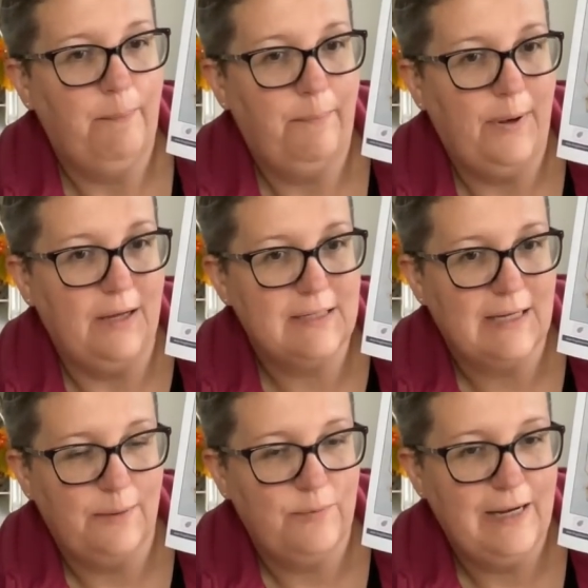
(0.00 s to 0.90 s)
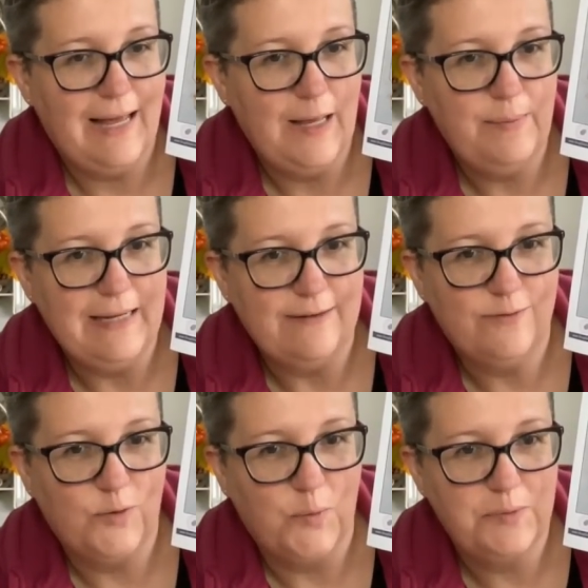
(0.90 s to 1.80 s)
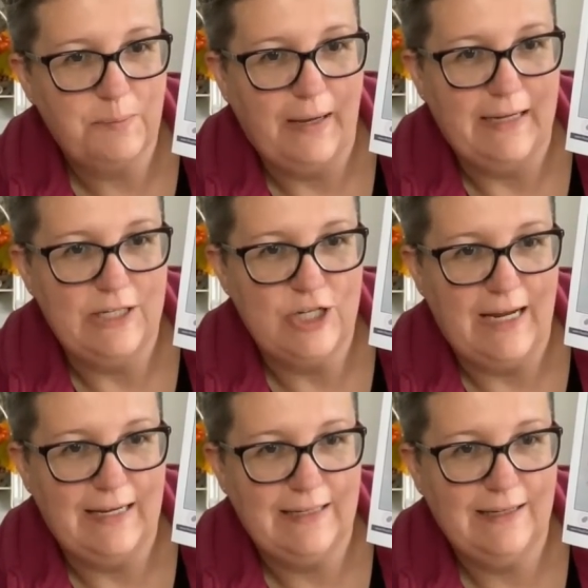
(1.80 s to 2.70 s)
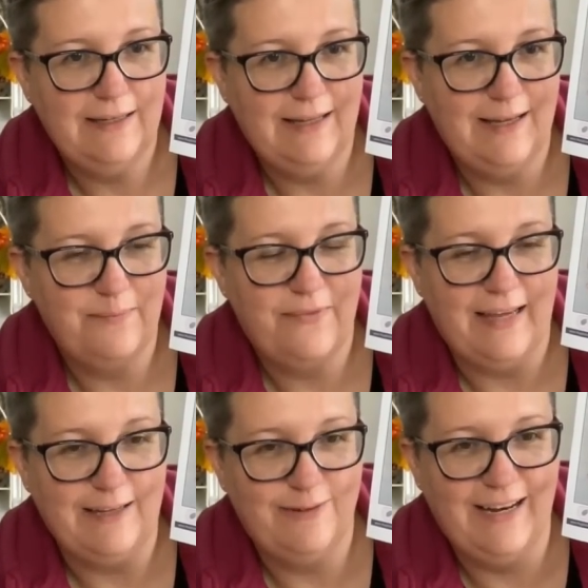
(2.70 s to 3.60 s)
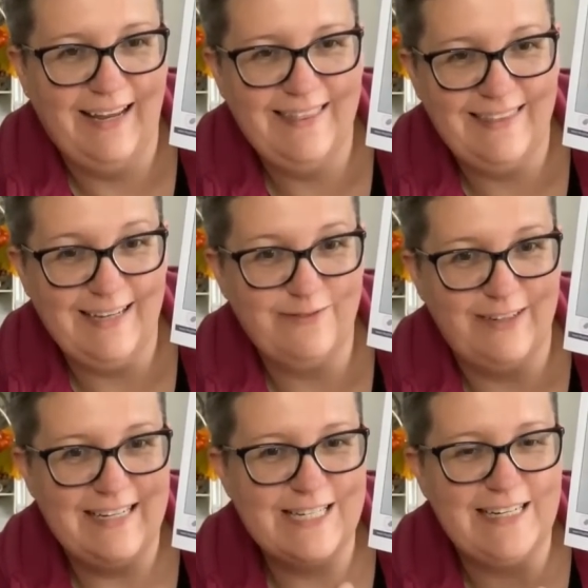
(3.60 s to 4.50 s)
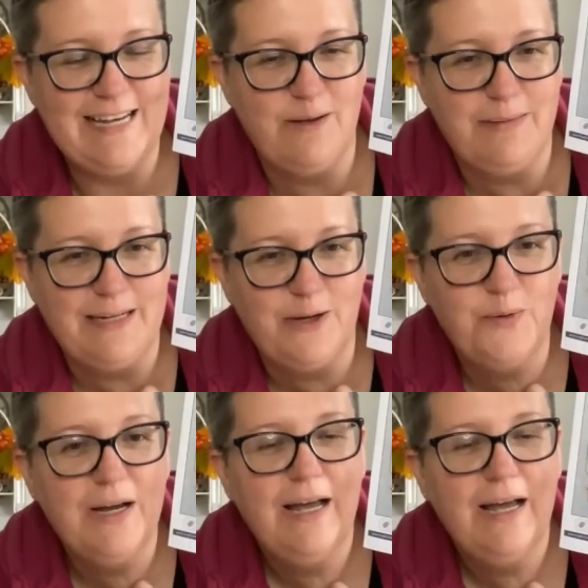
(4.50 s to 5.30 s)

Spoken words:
But I'm reliably informed by Jane, and thankfully she let me know,